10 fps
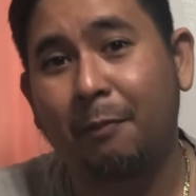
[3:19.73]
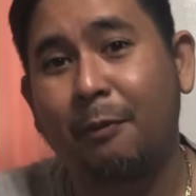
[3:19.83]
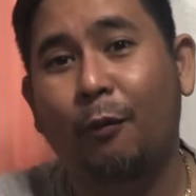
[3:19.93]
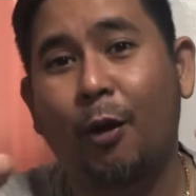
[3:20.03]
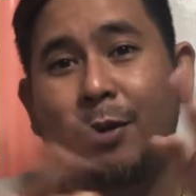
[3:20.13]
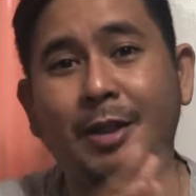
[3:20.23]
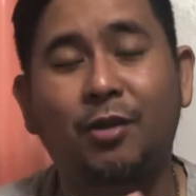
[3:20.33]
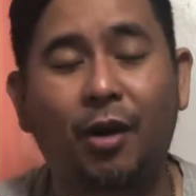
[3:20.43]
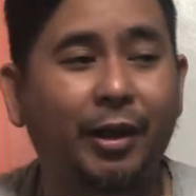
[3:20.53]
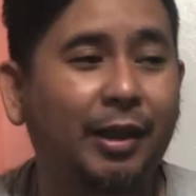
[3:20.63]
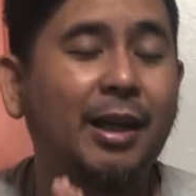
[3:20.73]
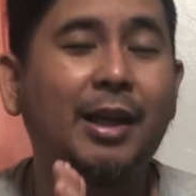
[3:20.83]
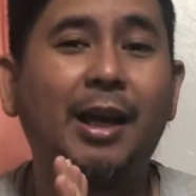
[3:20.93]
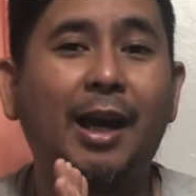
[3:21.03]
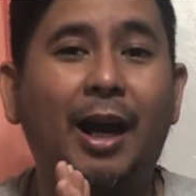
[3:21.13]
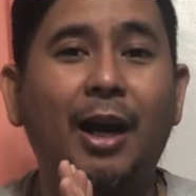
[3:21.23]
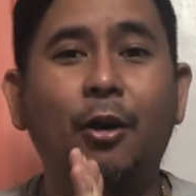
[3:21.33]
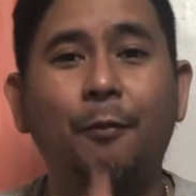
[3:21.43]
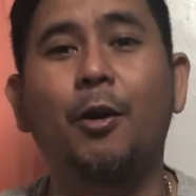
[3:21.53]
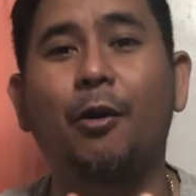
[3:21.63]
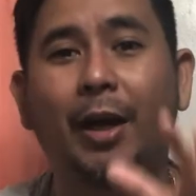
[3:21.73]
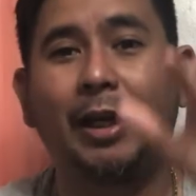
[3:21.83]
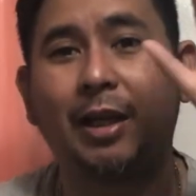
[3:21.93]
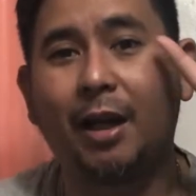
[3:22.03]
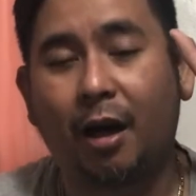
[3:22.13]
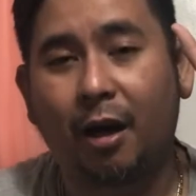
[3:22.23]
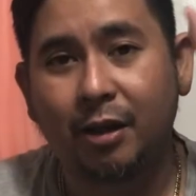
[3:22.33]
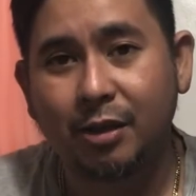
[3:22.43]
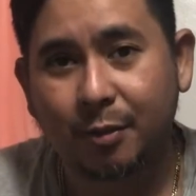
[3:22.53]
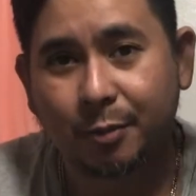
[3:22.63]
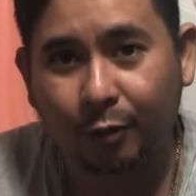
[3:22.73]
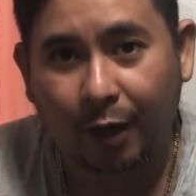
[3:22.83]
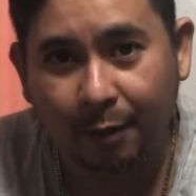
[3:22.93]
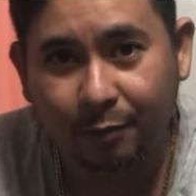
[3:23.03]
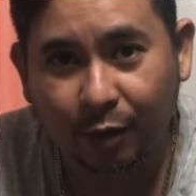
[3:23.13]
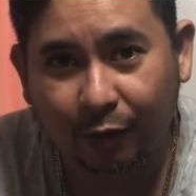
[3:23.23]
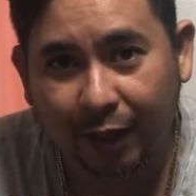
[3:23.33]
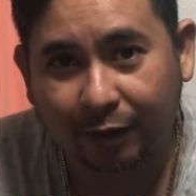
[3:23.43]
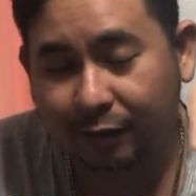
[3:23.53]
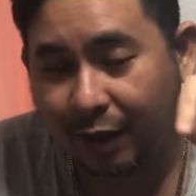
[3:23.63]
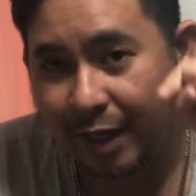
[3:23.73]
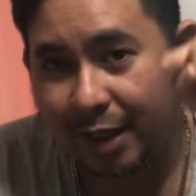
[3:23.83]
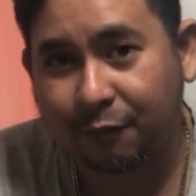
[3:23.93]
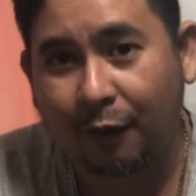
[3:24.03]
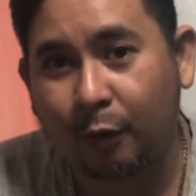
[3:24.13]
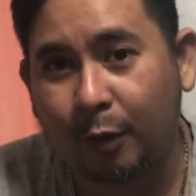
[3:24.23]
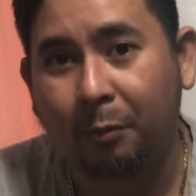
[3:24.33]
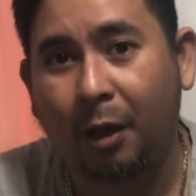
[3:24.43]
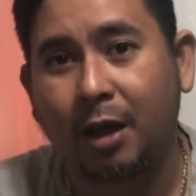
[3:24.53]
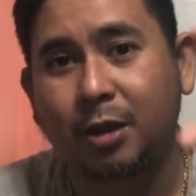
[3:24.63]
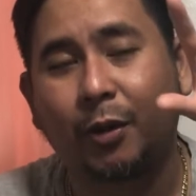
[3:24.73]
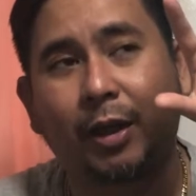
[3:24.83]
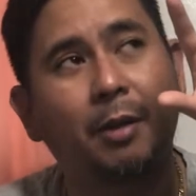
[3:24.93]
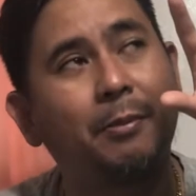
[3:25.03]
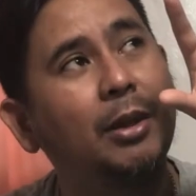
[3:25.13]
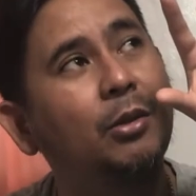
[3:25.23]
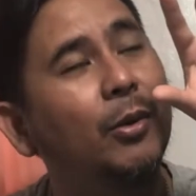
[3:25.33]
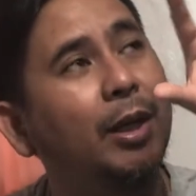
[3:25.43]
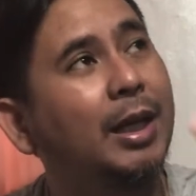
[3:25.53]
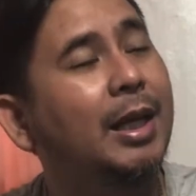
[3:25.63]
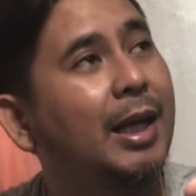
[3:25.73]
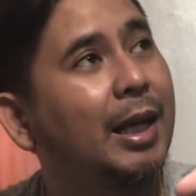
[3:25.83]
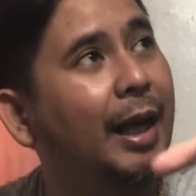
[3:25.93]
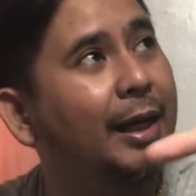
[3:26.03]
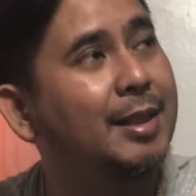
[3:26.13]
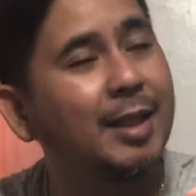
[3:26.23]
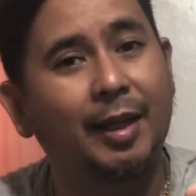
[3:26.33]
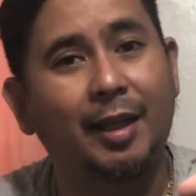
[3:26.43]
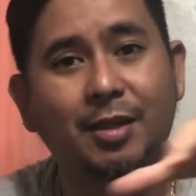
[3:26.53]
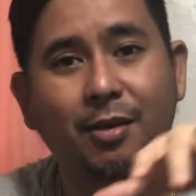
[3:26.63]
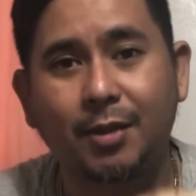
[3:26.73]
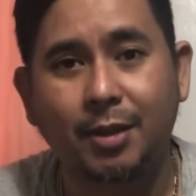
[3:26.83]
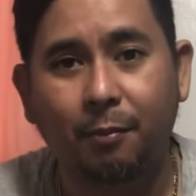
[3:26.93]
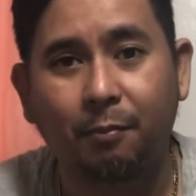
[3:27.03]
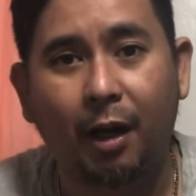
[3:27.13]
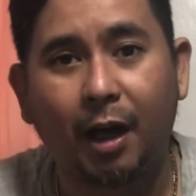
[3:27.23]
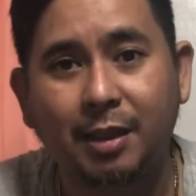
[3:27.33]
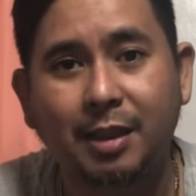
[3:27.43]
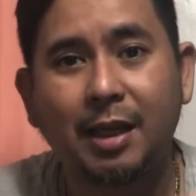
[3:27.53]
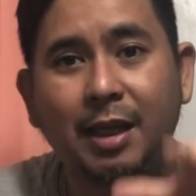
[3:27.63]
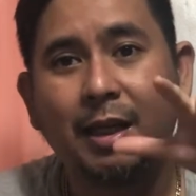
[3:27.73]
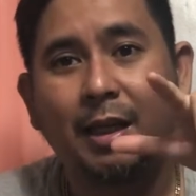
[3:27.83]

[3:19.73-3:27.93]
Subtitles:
But before we start, I hope you already are subscribed, so that the next following blogs we're going to be doing, like I said, a series of blogs.